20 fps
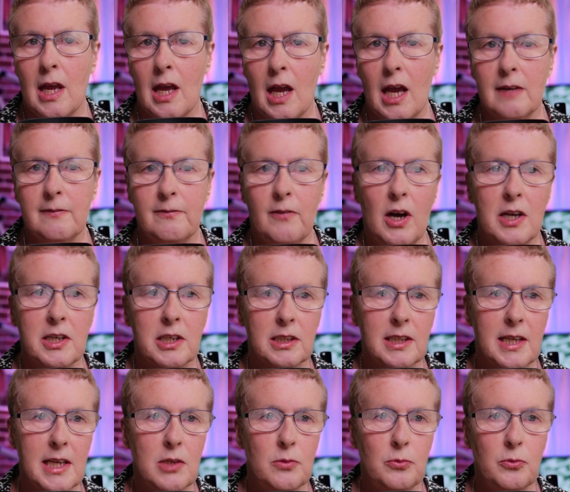And
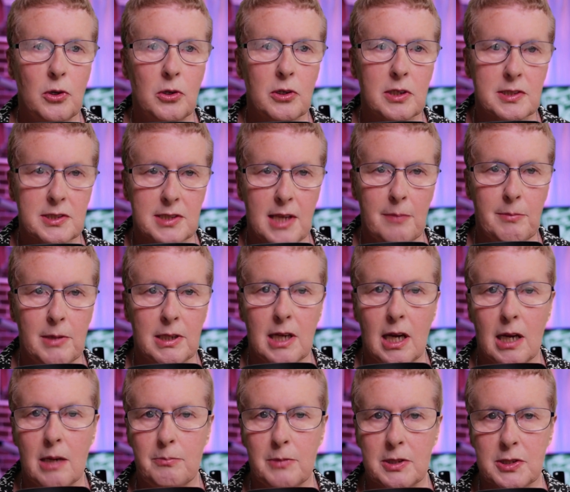finally, we'll examine
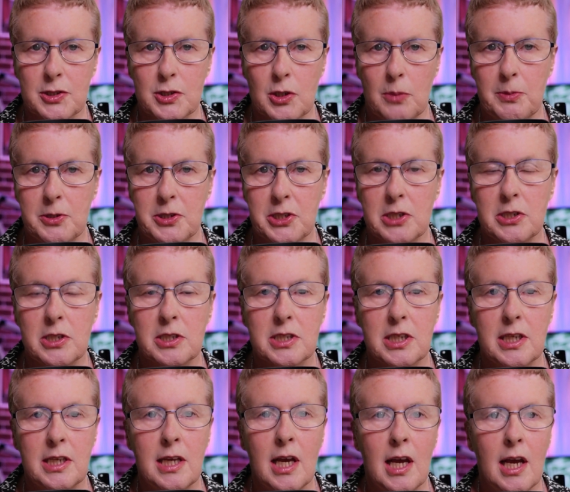a missed
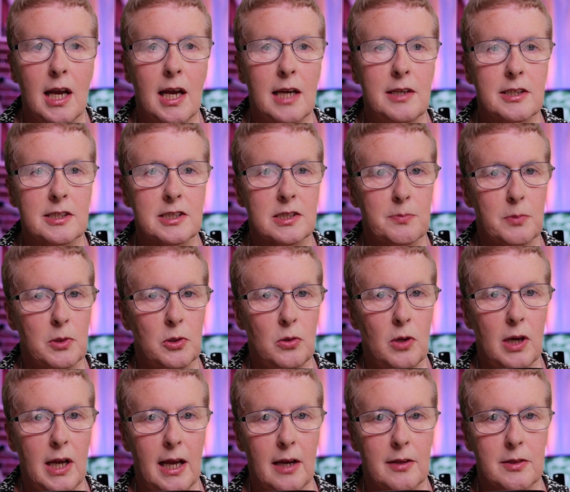opportunity and
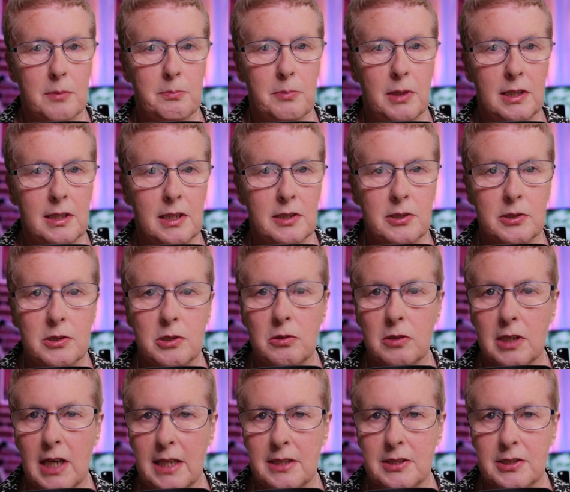explore how the political
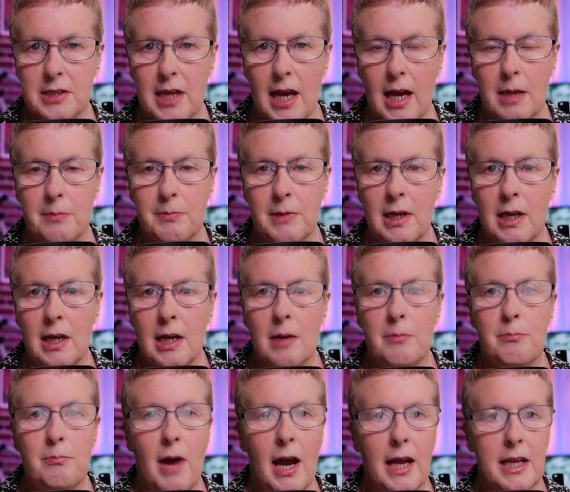landscape
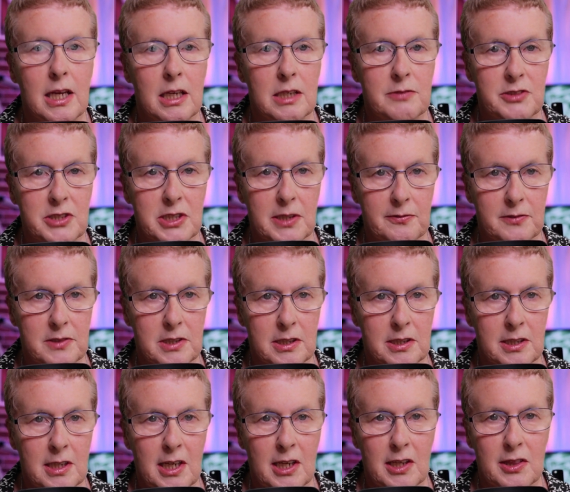may have
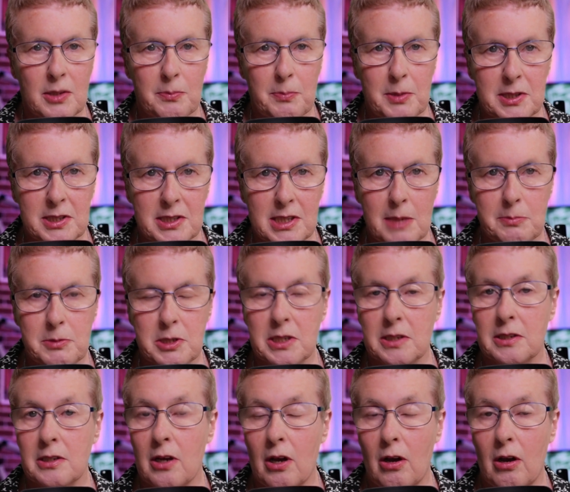shifted the
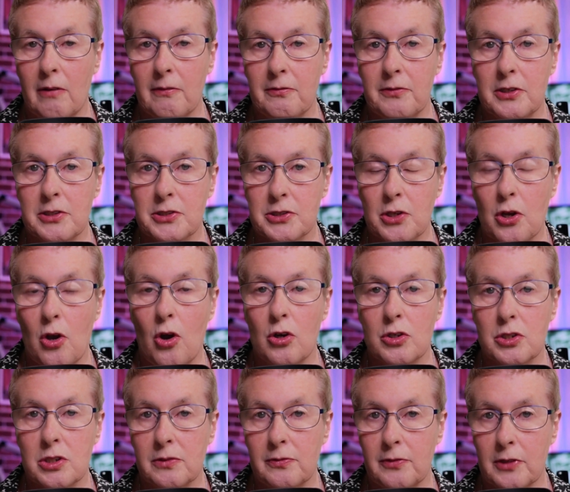perception of this
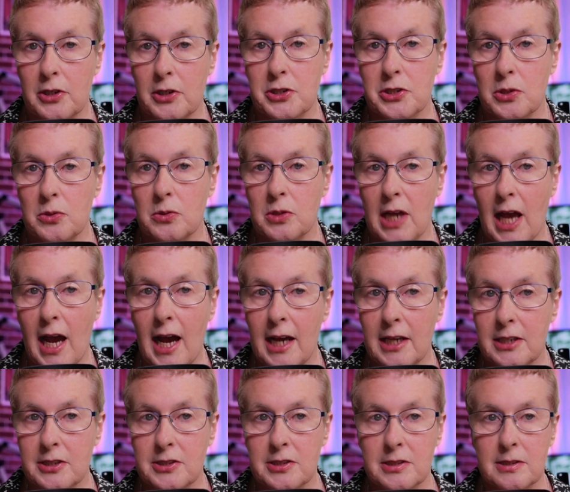controversial
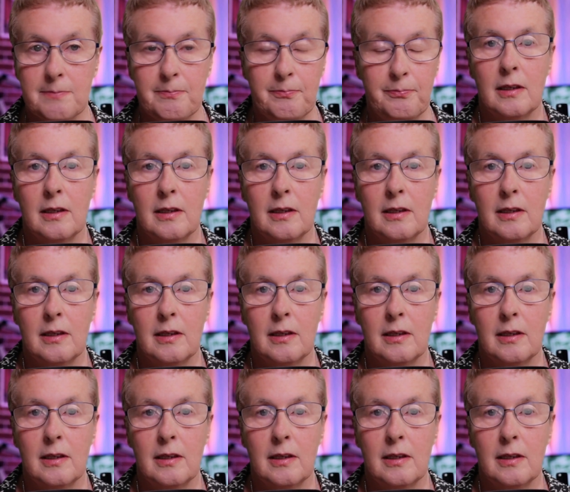case.